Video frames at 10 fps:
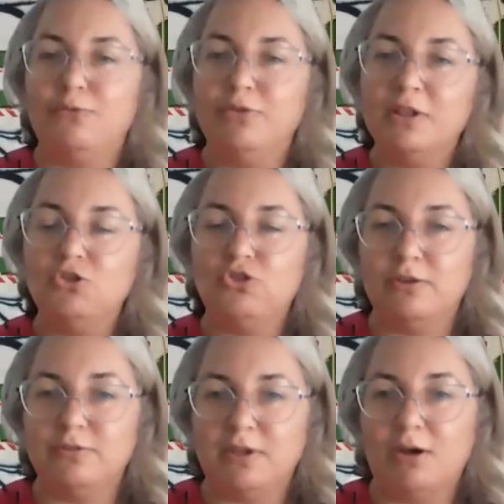
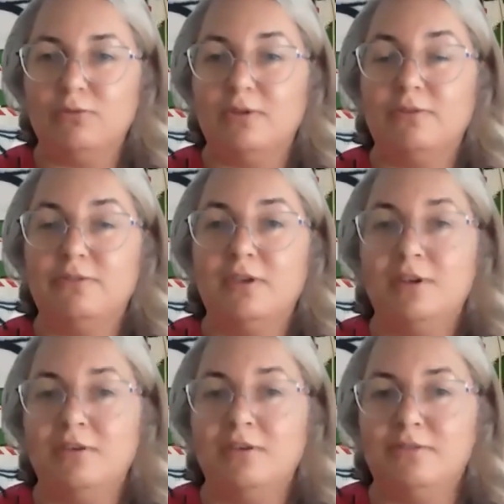villages, towns and
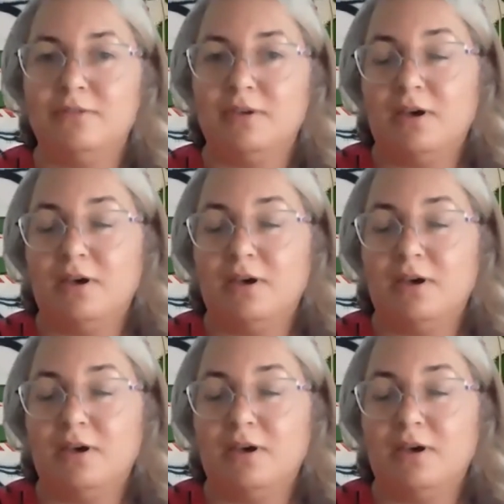cities,